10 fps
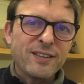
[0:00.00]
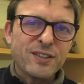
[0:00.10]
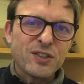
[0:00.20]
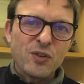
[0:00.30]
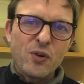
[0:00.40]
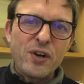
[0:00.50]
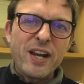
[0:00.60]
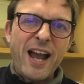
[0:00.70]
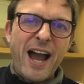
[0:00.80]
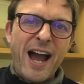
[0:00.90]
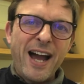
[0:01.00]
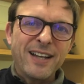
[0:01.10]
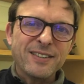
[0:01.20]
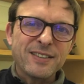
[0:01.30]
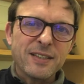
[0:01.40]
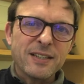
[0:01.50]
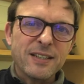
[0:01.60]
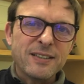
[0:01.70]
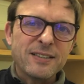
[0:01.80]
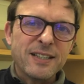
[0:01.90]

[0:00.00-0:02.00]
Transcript: the story and that it